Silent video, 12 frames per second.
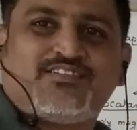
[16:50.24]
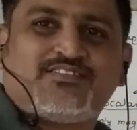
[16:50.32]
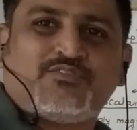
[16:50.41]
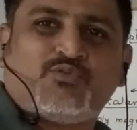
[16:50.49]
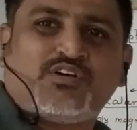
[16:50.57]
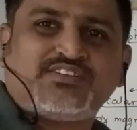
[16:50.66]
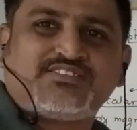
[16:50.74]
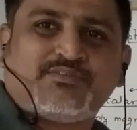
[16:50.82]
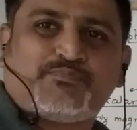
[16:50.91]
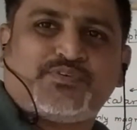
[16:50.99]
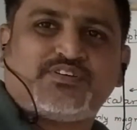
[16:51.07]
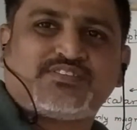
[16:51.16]
What is the
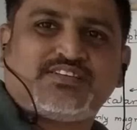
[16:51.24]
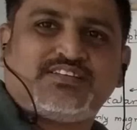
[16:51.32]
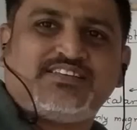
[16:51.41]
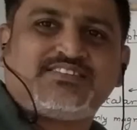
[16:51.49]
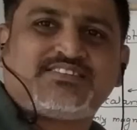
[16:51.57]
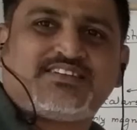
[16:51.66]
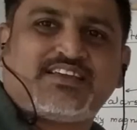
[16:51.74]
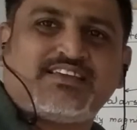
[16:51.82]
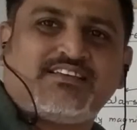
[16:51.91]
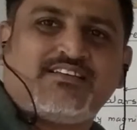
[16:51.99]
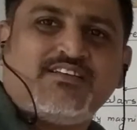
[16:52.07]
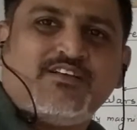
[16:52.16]
person he is
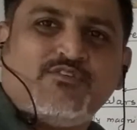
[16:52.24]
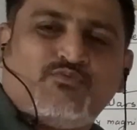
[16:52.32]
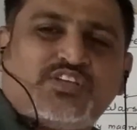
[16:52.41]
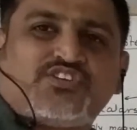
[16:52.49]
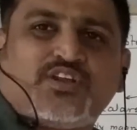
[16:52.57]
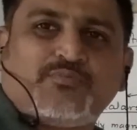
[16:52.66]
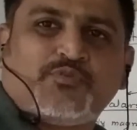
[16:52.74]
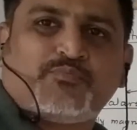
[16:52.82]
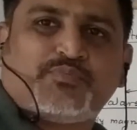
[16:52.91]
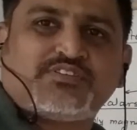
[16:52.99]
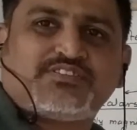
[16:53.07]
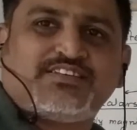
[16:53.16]
taking? Which type of
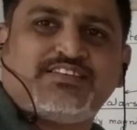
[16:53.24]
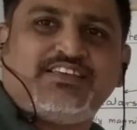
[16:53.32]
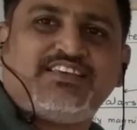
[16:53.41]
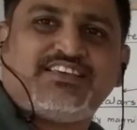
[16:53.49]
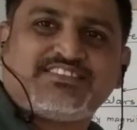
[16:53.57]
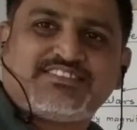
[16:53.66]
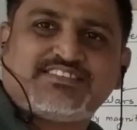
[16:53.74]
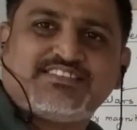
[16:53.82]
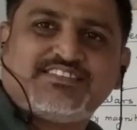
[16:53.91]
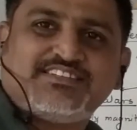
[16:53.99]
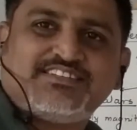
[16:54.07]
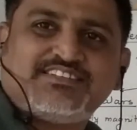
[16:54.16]
person he is
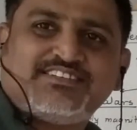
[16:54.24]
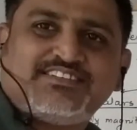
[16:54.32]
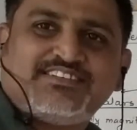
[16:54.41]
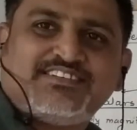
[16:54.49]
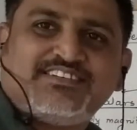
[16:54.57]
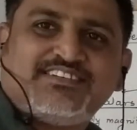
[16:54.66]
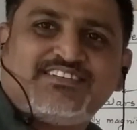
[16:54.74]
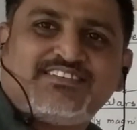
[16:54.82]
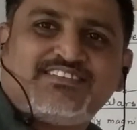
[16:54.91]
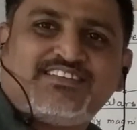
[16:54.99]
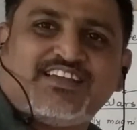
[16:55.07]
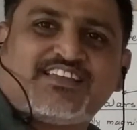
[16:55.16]

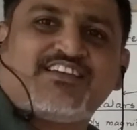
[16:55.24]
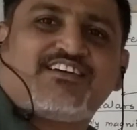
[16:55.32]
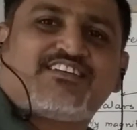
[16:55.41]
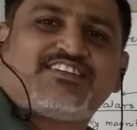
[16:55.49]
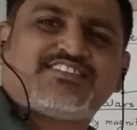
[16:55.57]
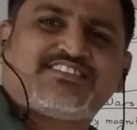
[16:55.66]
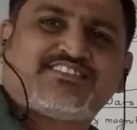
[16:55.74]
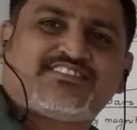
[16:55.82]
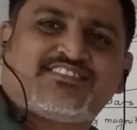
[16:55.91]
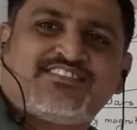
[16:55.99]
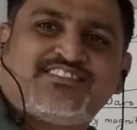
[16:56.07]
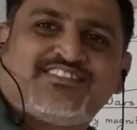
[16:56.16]
taking
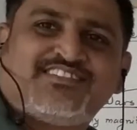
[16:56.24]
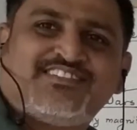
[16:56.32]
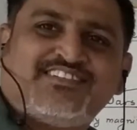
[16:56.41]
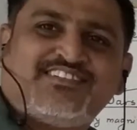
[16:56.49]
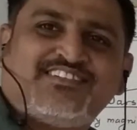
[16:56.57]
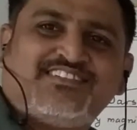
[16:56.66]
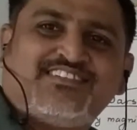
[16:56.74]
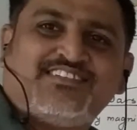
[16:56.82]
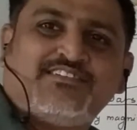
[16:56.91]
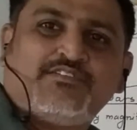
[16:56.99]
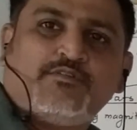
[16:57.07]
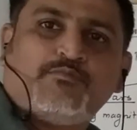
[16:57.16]
rest?
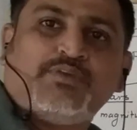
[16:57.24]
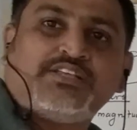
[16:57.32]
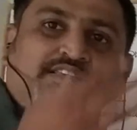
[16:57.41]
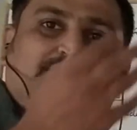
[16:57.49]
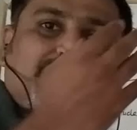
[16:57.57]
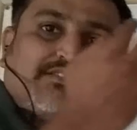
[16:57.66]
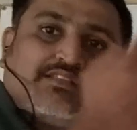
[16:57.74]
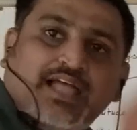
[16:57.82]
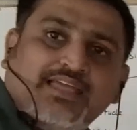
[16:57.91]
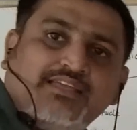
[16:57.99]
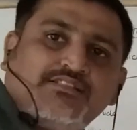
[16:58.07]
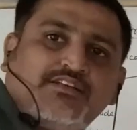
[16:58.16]
Means he is
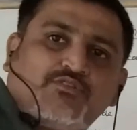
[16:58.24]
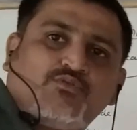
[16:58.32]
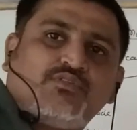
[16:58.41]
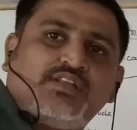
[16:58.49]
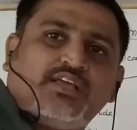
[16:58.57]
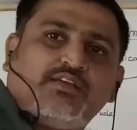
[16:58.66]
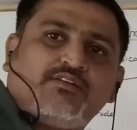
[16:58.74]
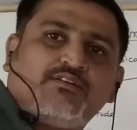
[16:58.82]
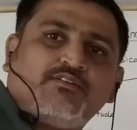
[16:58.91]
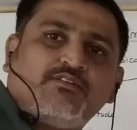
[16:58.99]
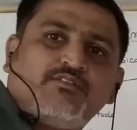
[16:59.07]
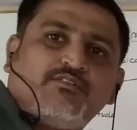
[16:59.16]
lying there only
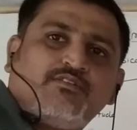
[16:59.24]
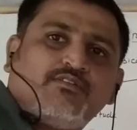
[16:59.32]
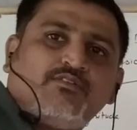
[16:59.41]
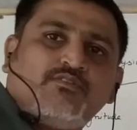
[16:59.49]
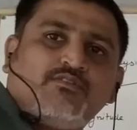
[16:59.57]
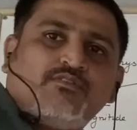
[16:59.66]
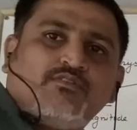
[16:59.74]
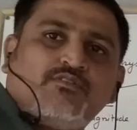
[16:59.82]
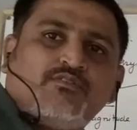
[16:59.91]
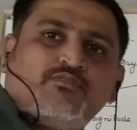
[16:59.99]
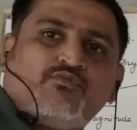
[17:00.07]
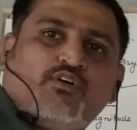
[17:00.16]

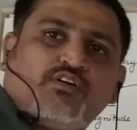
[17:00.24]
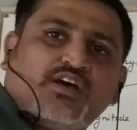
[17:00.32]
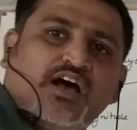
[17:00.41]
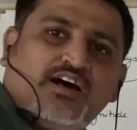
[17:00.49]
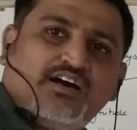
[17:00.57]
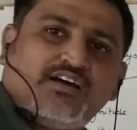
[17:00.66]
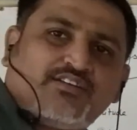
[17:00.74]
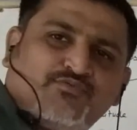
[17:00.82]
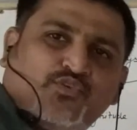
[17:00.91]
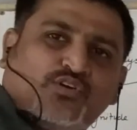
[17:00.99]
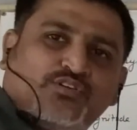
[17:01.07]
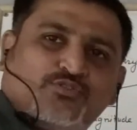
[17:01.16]
for an hour,
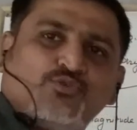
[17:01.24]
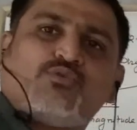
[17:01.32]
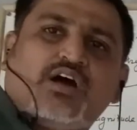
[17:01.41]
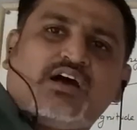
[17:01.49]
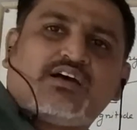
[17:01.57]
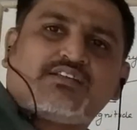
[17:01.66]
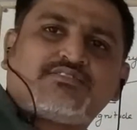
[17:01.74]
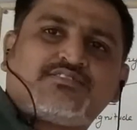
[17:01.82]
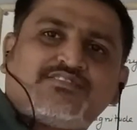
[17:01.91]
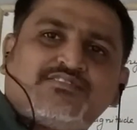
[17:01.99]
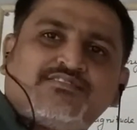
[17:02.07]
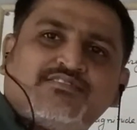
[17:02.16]
for 2 hours
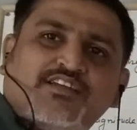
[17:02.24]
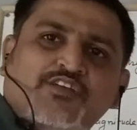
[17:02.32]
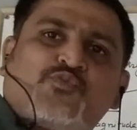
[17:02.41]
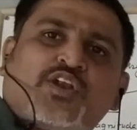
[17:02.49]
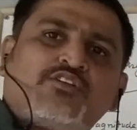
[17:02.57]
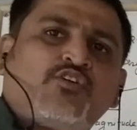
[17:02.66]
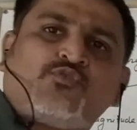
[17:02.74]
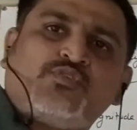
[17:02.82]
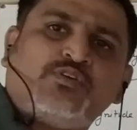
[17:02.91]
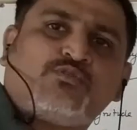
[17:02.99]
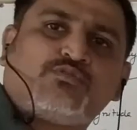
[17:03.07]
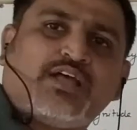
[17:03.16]
in front of you.